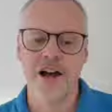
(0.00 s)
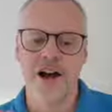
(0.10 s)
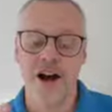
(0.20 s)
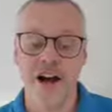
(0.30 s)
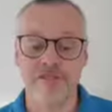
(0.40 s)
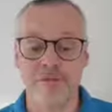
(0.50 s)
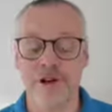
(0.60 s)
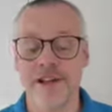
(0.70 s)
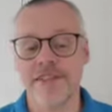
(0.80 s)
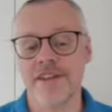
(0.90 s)
Hi
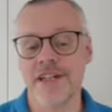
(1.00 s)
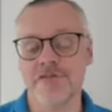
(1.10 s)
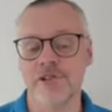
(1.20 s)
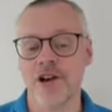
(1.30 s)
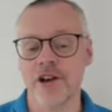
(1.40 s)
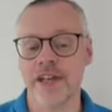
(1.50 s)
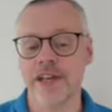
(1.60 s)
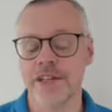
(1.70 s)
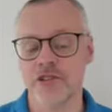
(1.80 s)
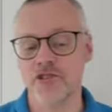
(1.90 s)
everybody, thanks for logging
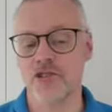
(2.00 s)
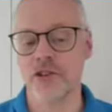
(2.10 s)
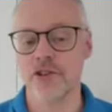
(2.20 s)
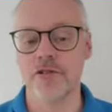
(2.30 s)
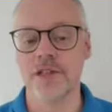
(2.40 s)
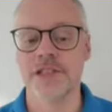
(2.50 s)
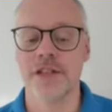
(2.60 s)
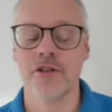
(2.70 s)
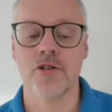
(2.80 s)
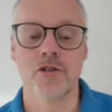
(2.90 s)
in to the Chris
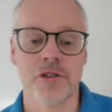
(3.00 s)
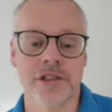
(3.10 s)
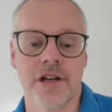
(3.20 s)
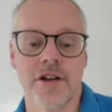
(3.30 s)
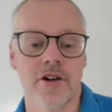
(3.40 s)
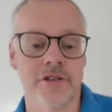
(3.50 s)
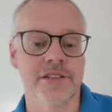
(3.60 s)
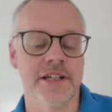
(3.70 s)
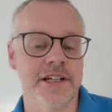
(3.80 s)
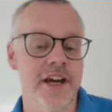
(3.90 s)
Cooks
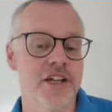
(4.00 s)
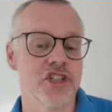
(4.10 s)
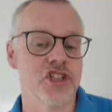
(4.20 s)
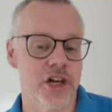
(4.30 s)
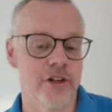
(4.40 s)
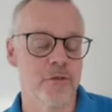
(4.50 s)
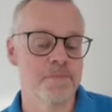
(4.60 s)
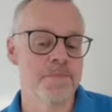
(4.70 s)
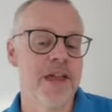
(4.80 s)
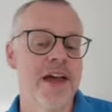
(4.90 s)
Content channel.
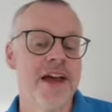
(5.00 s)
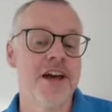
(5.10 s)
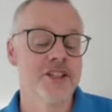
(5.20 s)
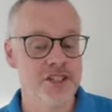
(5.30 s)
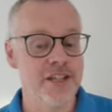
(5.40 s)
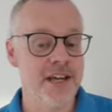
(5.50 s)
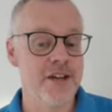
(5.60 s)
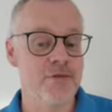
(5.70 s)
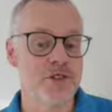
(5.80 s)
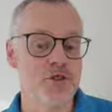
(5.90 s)
Today
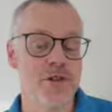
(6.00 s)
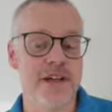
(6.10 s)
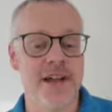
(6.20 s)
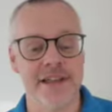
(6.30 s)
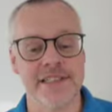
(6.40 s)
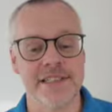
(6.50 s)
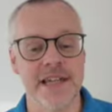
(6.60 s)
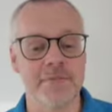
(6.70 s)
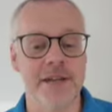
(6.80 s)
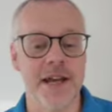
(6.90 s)
we're doing a
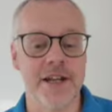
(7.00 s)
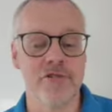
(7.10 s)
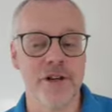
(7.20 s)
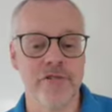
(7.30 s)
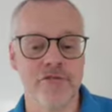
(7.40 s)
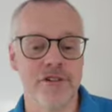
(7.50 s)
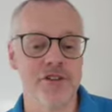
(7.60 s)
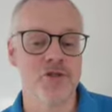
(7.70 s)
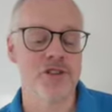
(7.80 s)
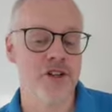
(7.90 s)
subcategory of Chris
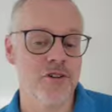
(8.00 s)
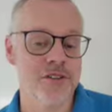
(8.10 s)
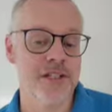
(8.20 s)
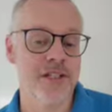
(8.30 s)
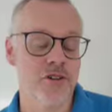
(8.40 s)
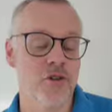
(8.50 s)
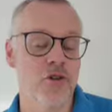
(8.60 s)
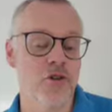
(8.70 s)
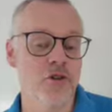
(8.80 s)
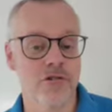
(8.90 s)
Cooks content
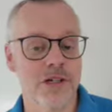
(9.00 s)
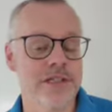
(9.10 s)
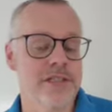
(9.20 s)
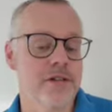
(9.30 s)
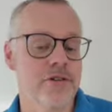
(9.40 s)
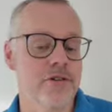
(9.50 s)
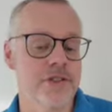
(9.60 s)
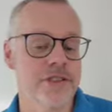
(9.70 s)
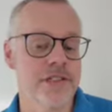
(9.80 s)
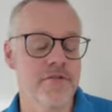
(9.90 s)
called Chris
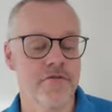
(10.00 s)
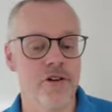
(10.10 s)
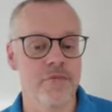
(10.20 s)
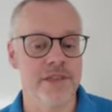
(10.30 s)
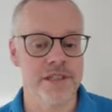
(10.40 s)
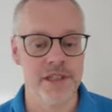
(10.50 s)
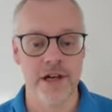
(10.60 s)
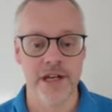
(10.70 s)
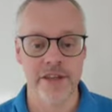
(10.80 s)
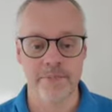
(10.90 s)
Cooks It from the
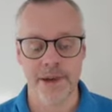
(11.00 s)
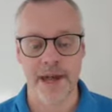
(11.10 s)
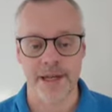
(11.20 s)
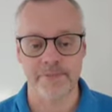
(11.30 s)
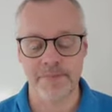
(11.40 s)
Side of the Packet.